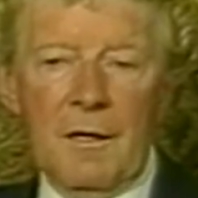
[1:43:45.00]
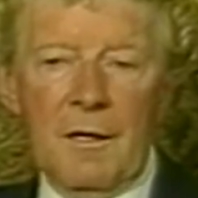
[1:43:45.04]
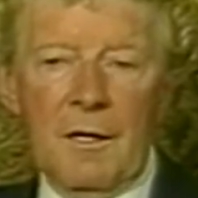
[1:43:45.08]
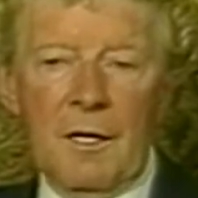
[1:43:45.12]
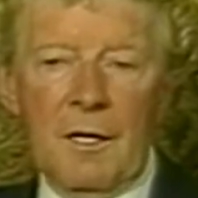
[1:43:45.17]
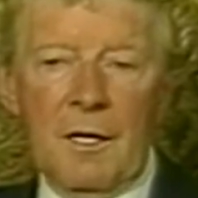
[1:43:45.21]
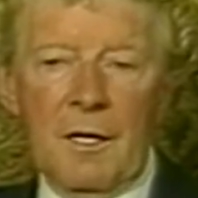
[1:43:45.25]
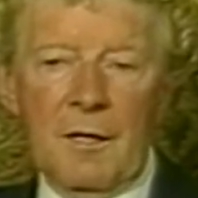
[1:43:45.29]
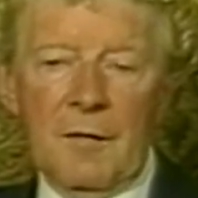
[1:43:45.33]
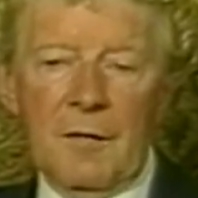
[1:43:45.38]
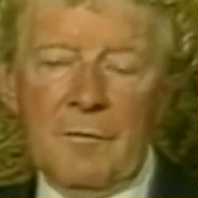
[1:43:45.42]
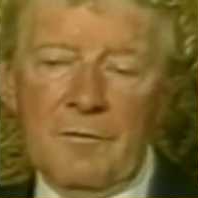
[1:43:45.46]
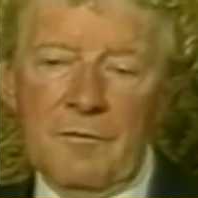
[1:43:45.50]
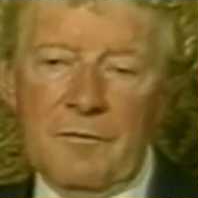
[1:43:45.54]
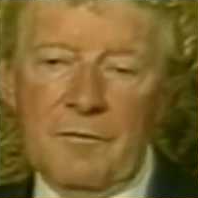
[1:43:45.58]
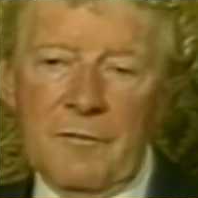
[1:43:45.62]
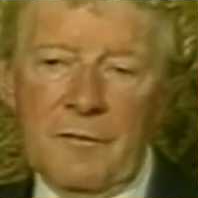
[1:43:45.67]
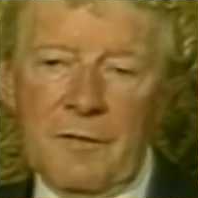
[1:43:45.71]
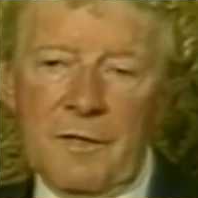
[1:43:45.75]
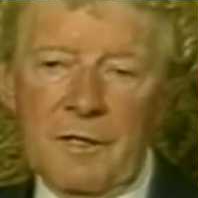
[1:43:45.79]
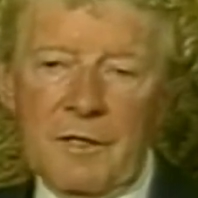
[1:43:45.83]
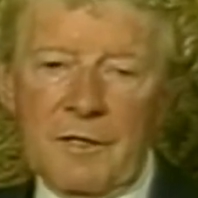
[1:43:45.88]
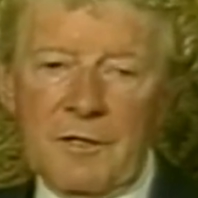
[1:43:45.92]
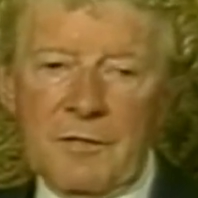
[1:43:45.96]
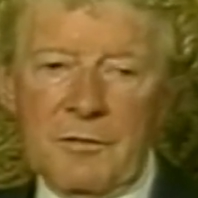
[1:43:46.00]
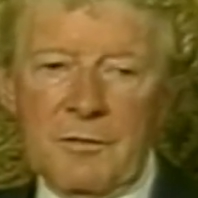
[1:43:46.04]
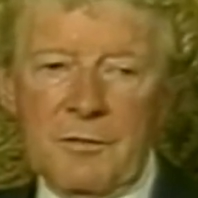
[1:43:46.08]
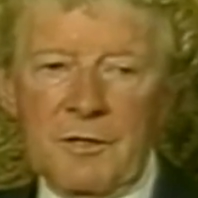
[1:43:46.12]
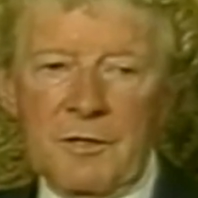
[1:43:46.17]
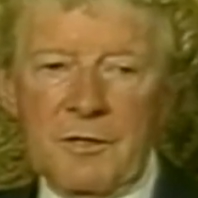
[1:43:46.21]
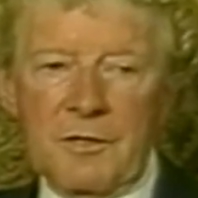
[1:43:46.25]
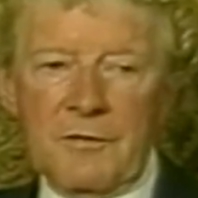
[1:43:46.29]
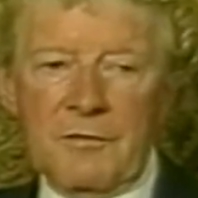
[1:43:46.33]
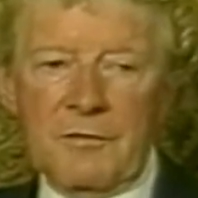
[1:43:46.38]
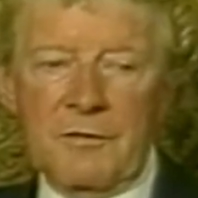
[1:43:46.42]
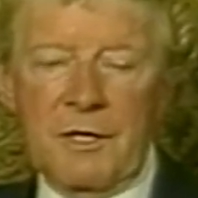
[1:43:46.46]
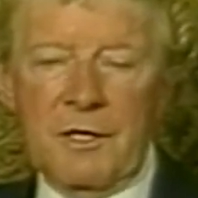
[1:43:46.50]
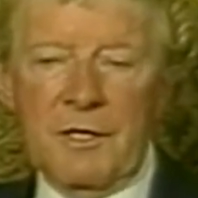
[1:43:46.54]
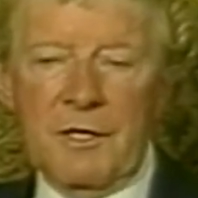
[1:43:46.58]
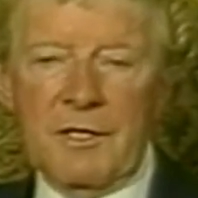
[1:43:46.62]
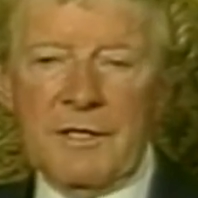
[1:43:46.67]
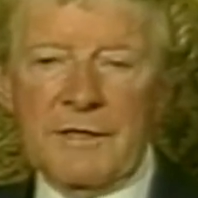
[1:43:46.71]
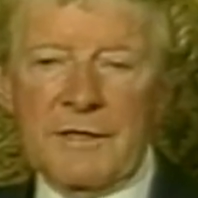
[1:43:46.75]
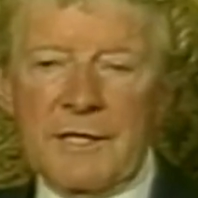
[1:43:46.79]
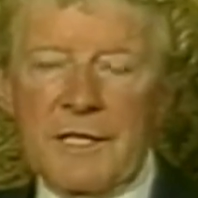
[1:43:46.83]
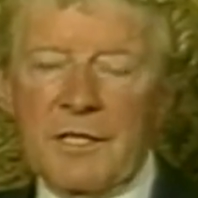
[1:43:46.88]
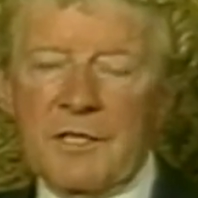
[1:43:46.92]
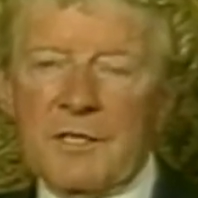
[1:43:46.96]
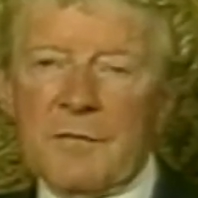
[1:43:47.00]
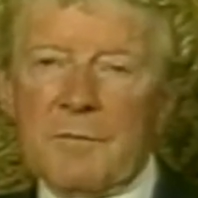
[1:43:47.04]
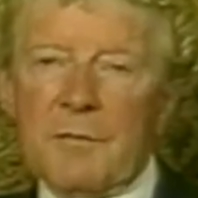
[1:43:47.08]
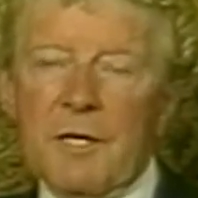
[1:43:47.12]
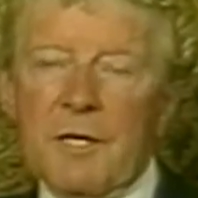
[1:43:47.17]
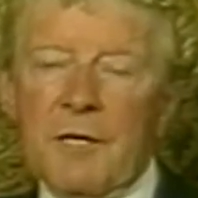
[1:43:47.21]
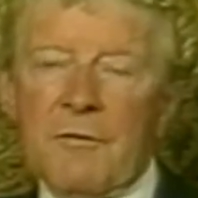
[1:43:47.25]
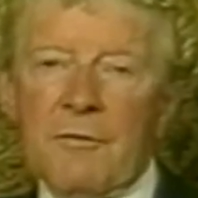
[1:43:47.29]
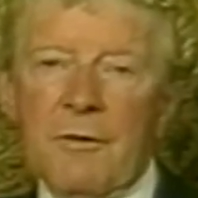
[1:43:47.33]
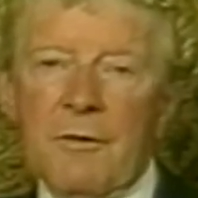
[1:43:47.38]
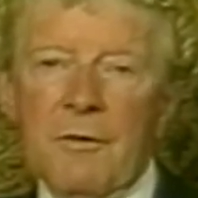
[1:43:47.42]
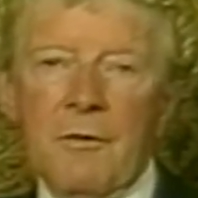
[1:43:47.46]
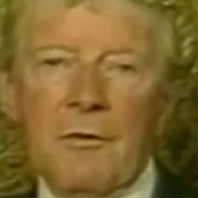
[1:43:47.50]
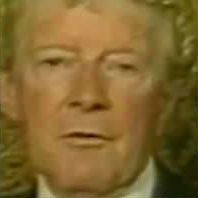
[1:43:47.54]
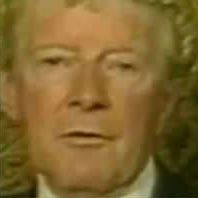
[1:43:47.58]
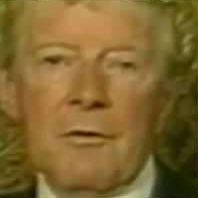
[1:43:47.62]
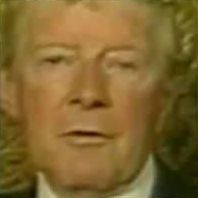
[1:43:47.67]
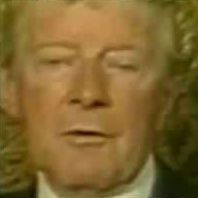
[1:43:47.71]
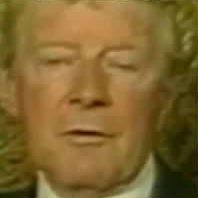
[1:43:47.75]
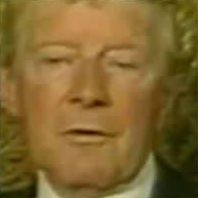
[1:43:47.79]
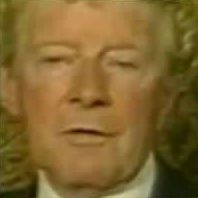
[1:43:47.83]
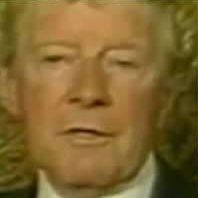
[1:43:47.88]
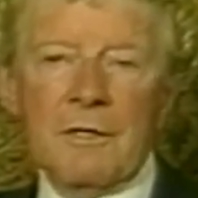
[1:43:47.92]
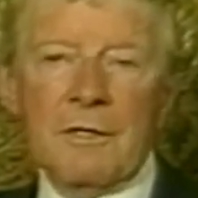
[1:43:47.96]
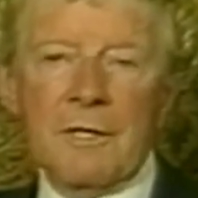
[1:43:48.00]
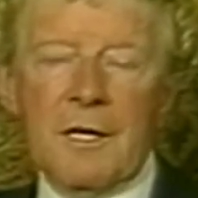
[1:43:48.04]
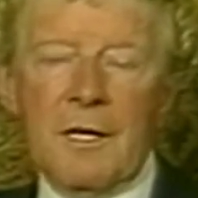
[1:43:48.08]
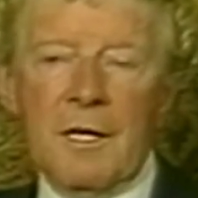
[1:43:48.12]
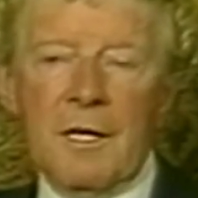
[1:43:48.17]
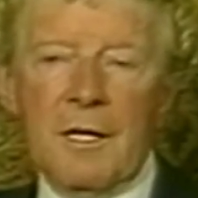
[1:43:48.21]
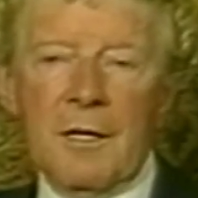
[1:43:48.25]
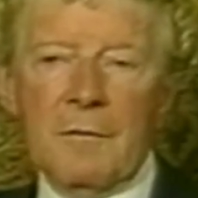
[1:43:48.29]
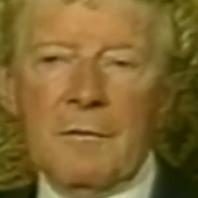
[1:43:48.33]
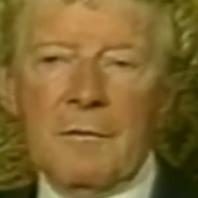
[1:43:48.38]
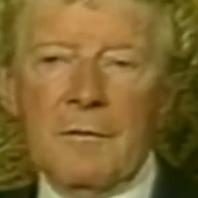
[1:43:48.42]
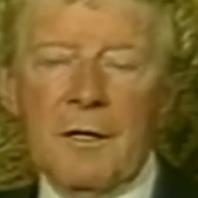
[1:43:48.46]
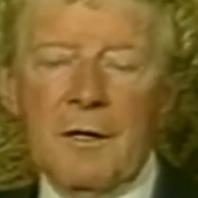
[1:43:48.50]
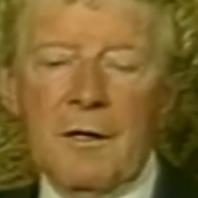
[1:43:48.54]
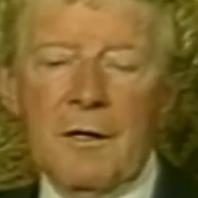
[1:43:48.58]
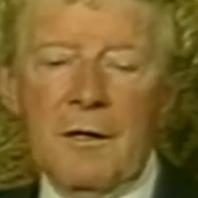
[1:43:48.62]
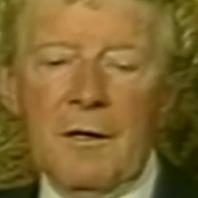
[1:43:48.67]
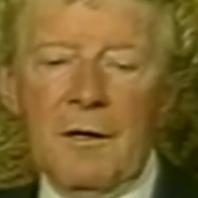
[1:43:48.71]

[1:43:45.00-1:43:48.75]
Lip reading: This was very suspect for a long, long time,